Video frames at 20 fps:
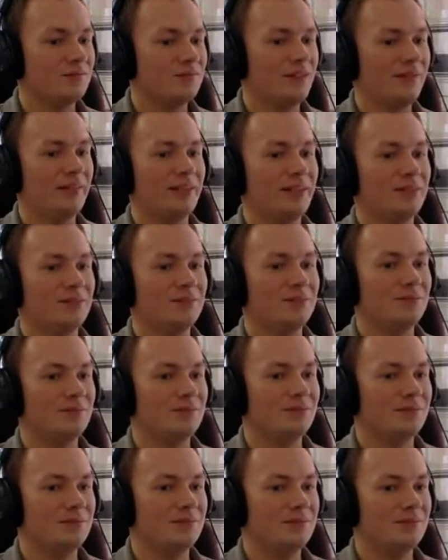There we go.
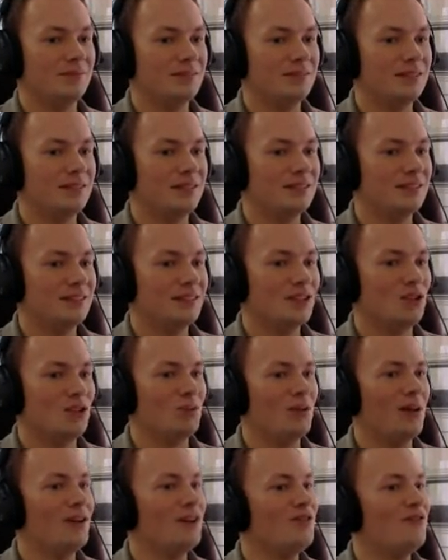
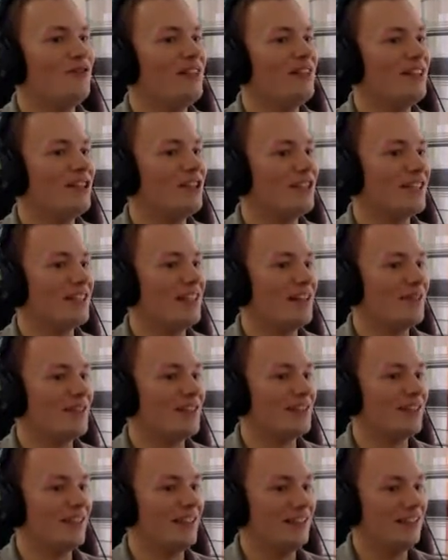12 villagers
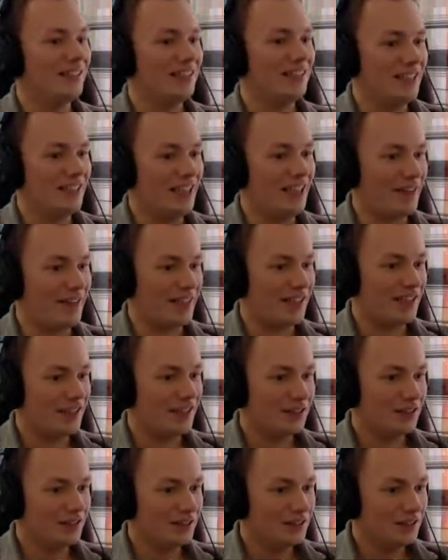left. There he
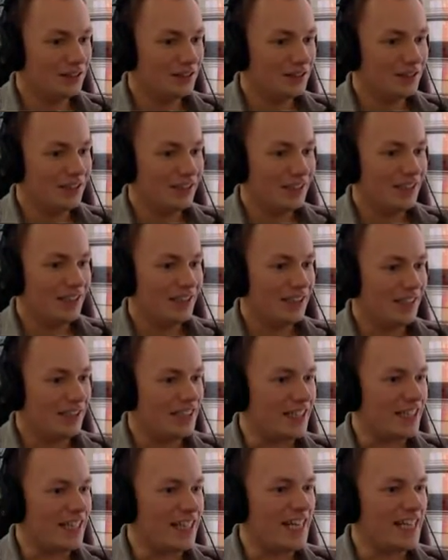is.
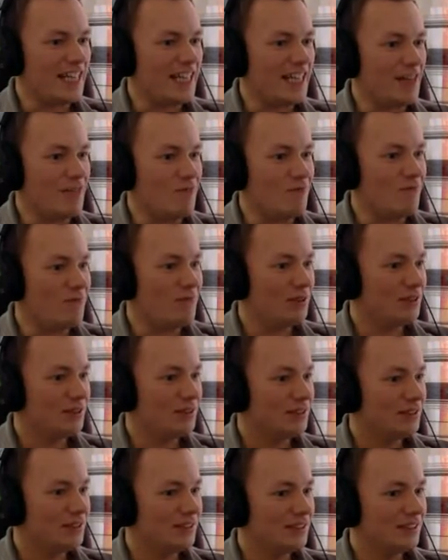Get
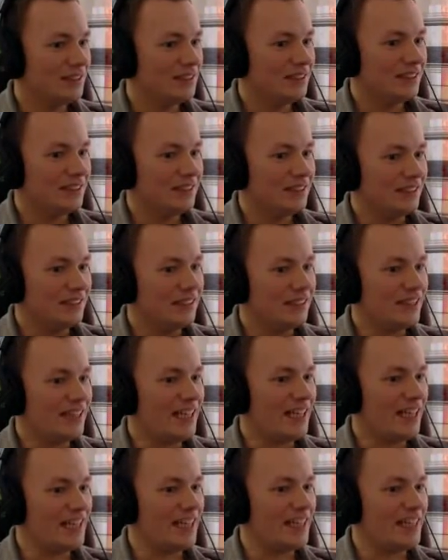him.
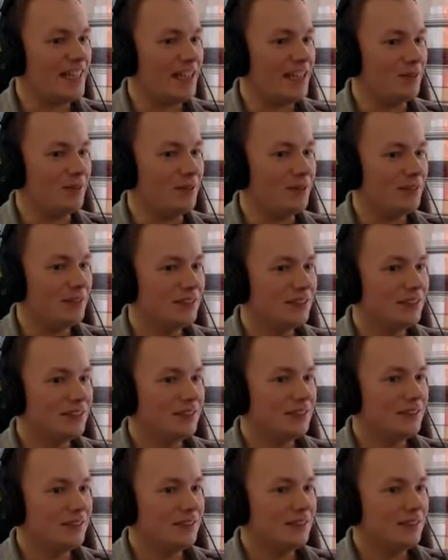Get them.
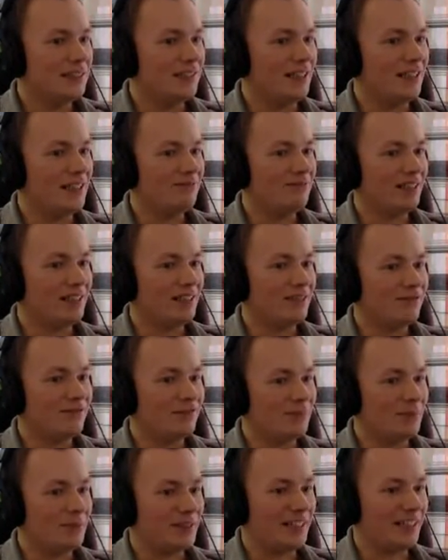They're running
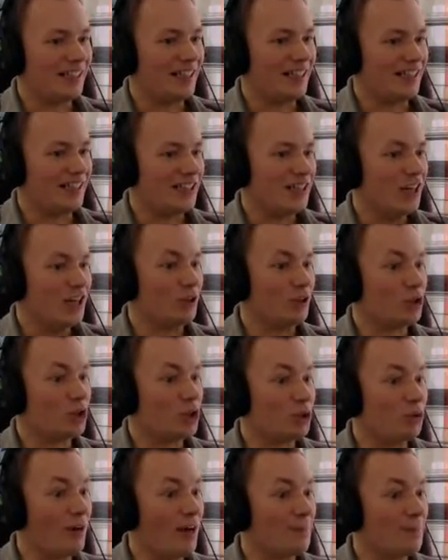for it, but they can't. You're
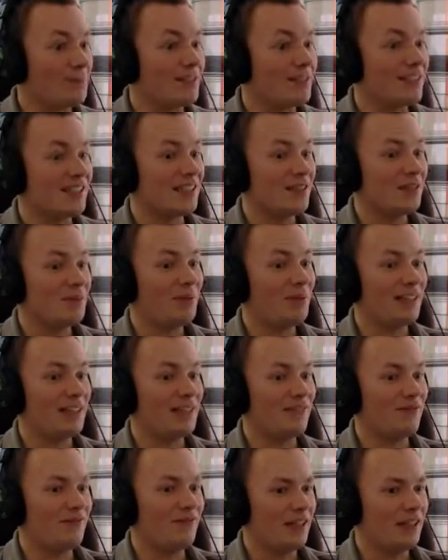trapped by
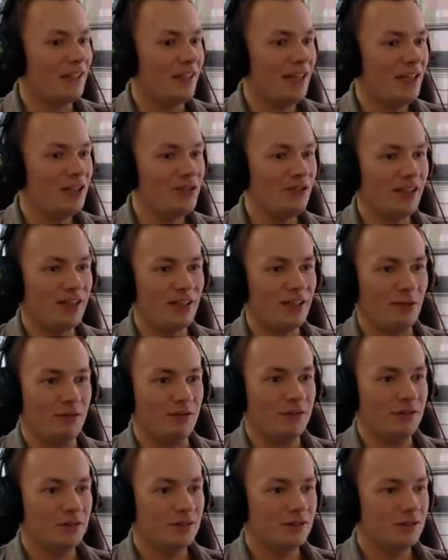the infect. How'd you get
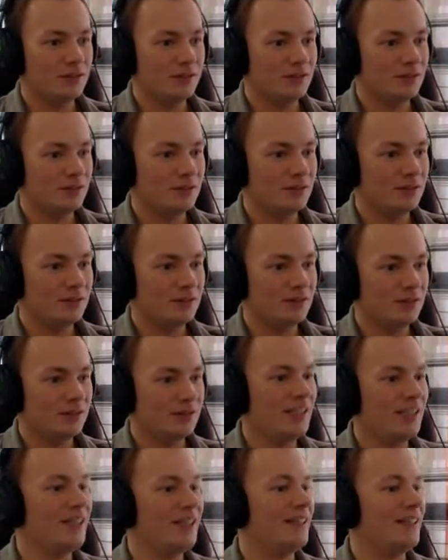through?
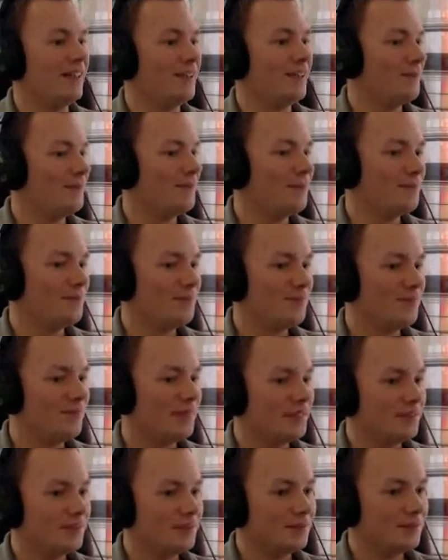There you
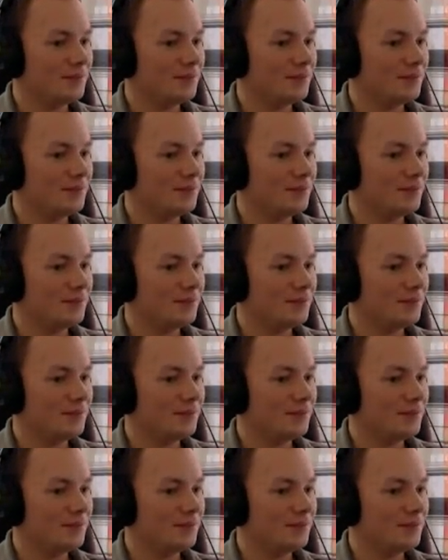go.